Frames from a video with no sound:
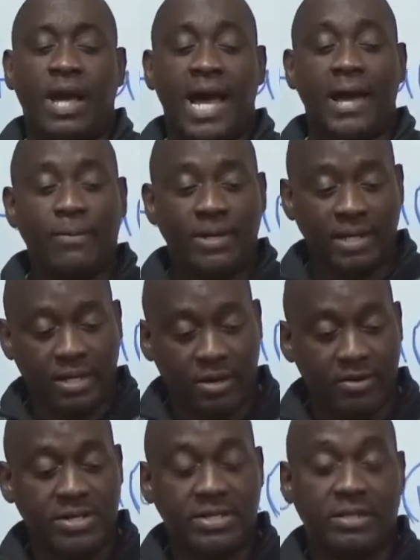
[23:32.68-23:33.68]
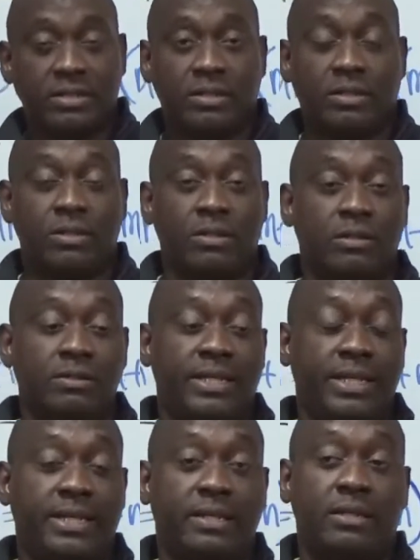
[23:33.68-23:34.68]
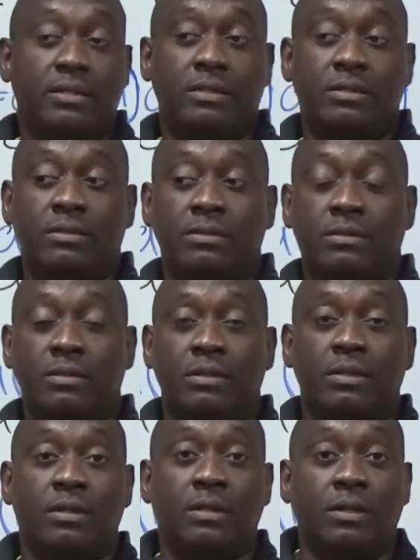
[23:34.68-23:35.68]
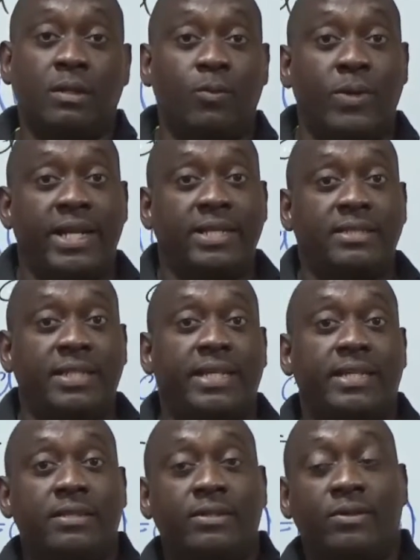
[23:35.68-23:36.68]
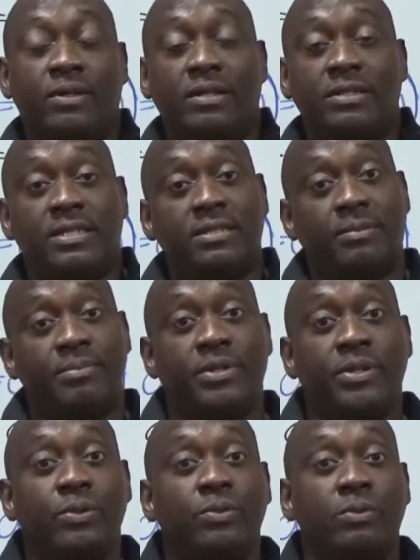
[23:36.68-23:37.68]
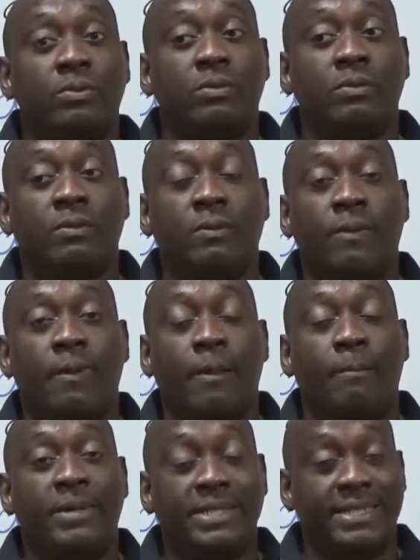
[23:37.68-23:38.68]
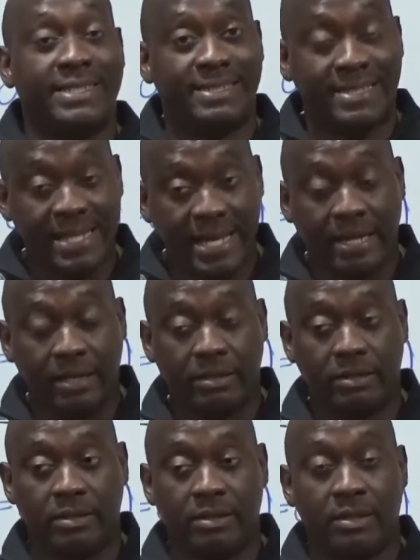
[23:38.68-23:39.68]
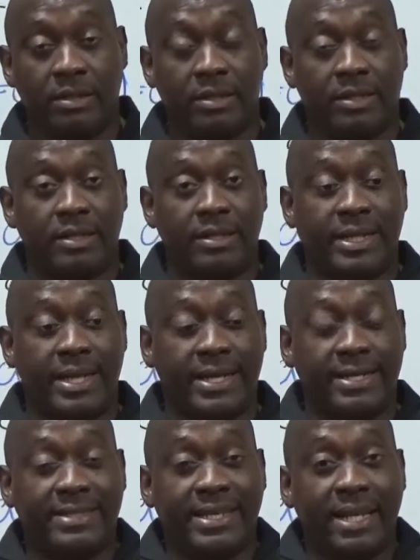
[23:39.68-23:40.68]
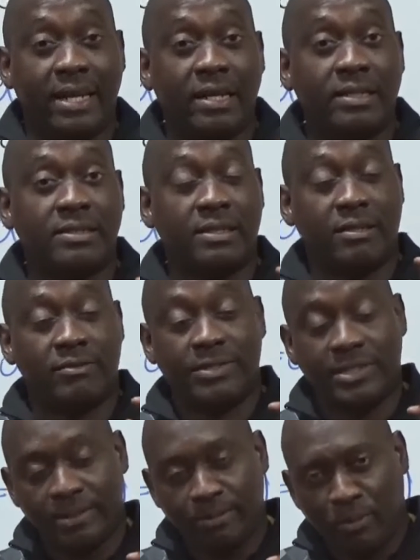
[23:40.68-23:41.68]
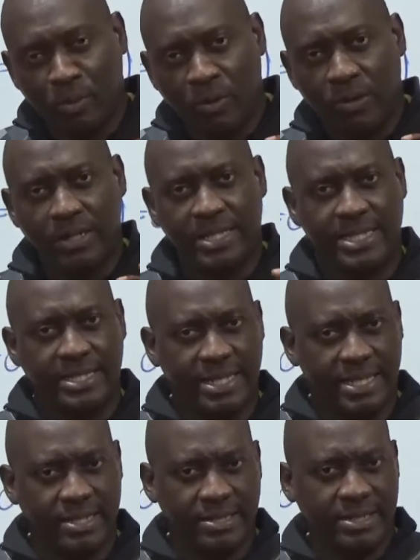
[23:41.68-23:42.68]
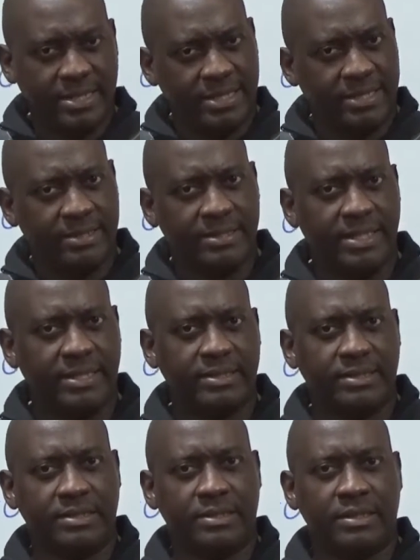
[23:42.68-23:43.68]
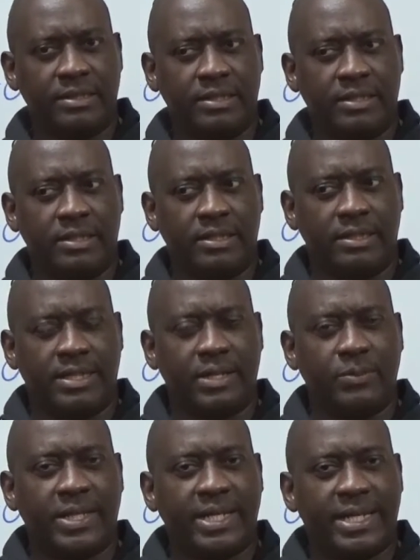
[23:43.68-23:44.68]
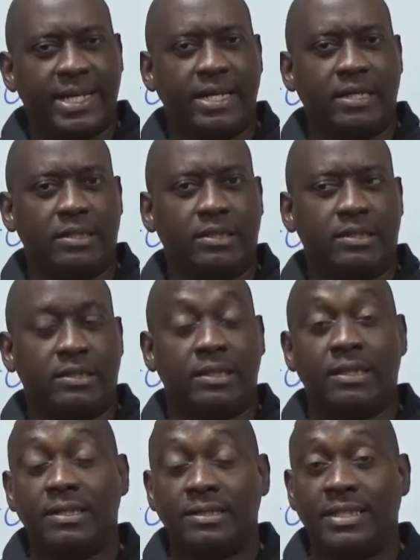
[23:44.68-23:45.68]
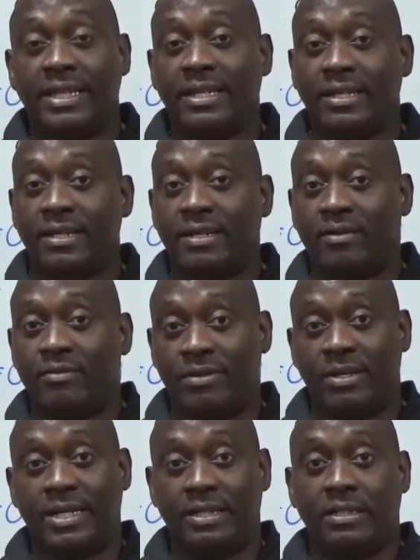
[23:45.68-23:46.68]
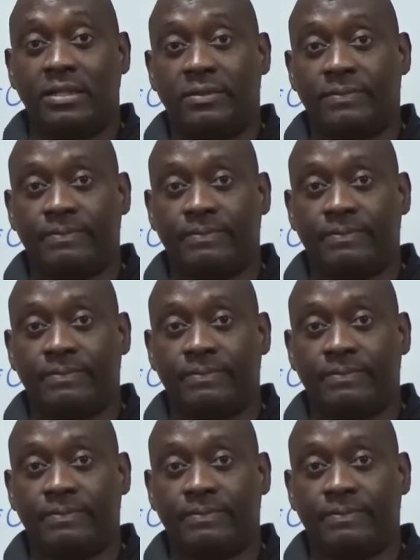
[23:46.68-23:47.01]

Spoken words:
I will encourage you to take it. Whether you take it or not is up to you. But it is there. There is a lot of small details in these things that we cannot take for granted.